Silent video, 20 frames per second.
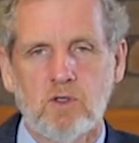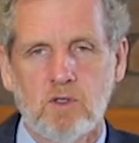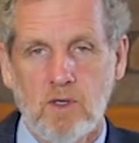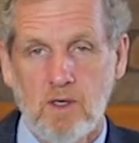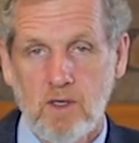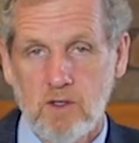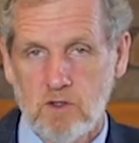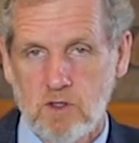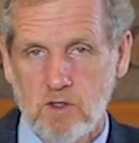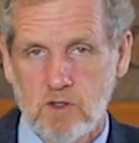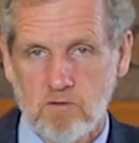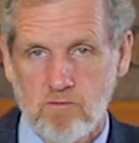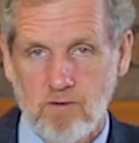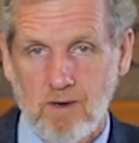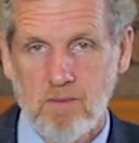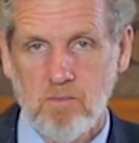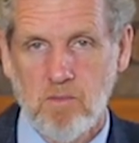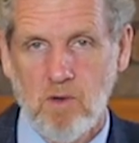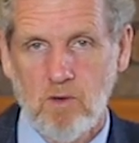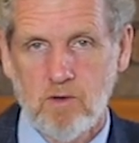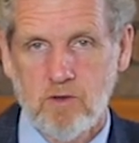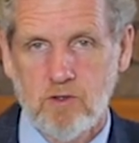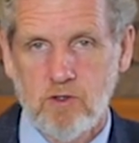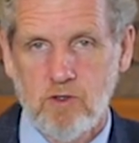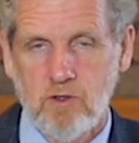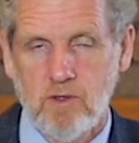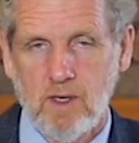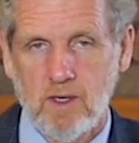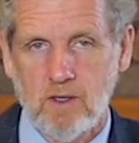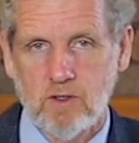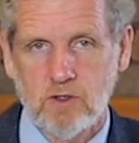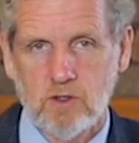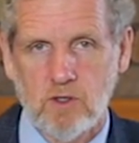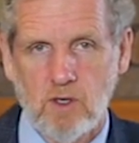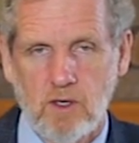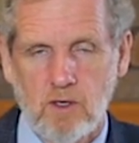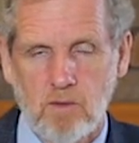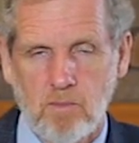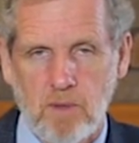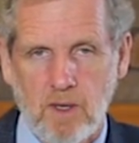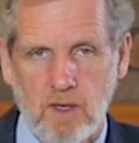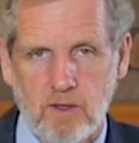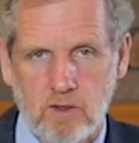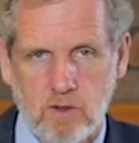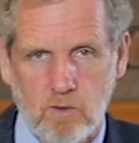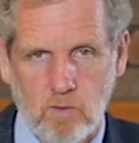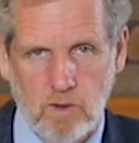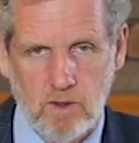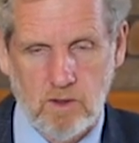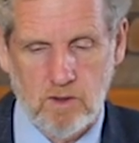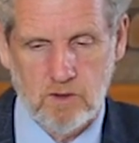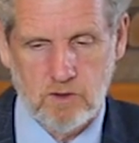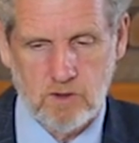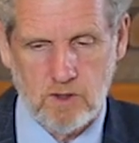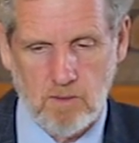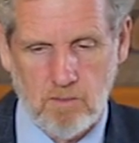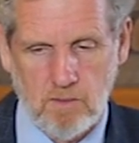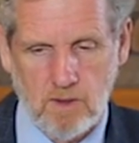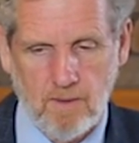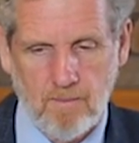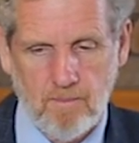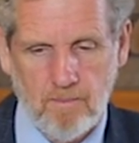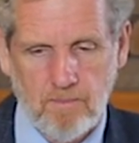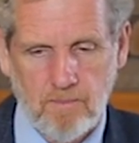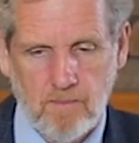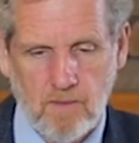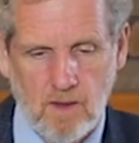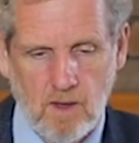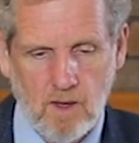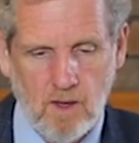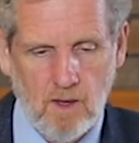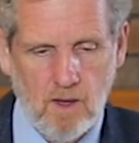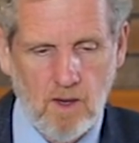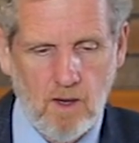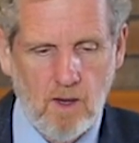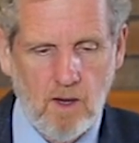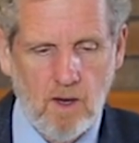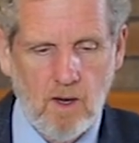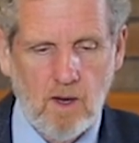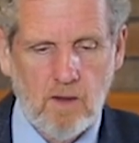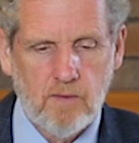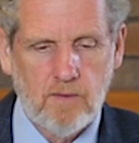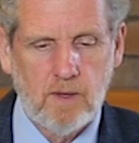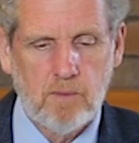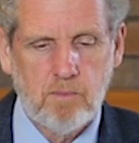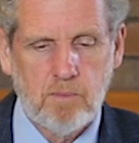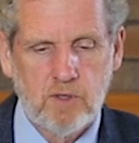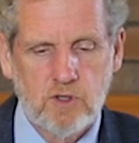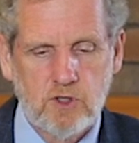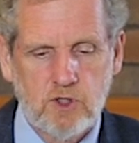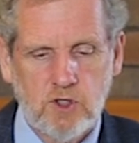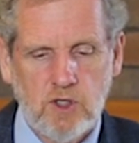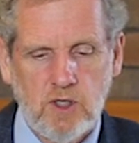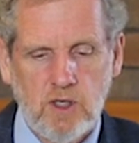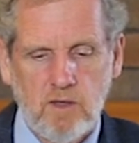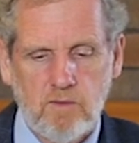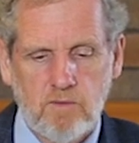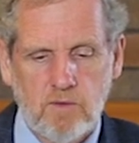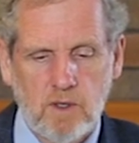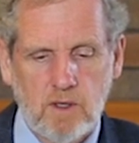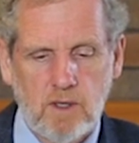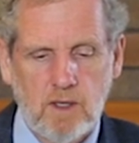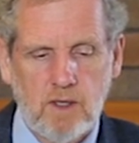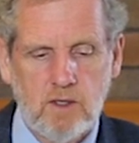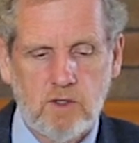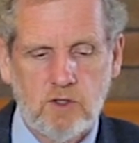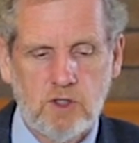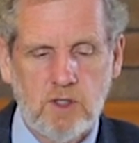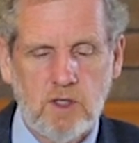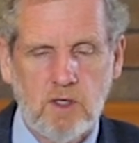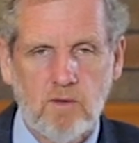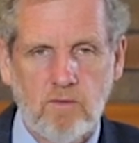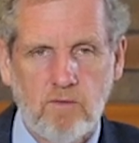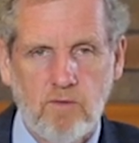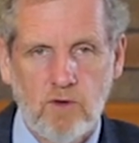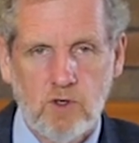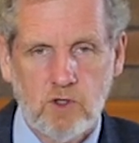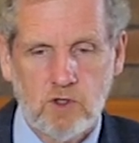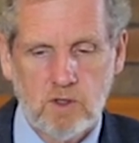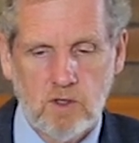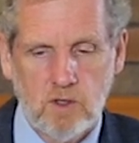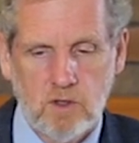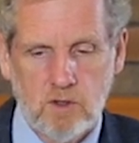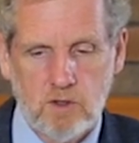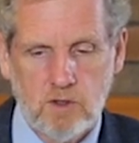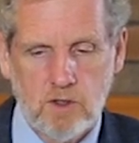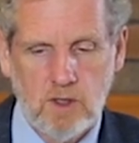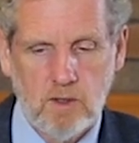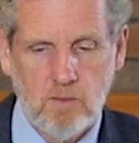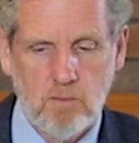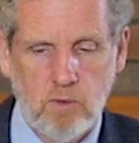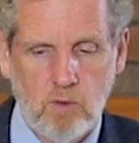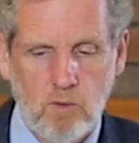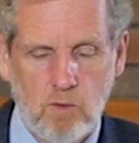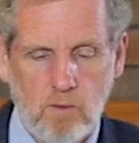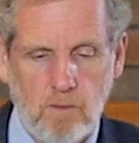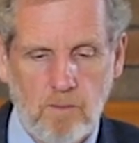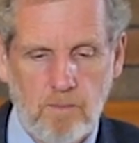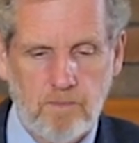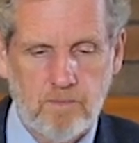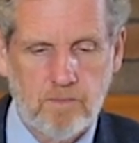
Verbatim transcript: So here's this great multitude outside about to witness something. They perceived that he had seen a vision in the temple.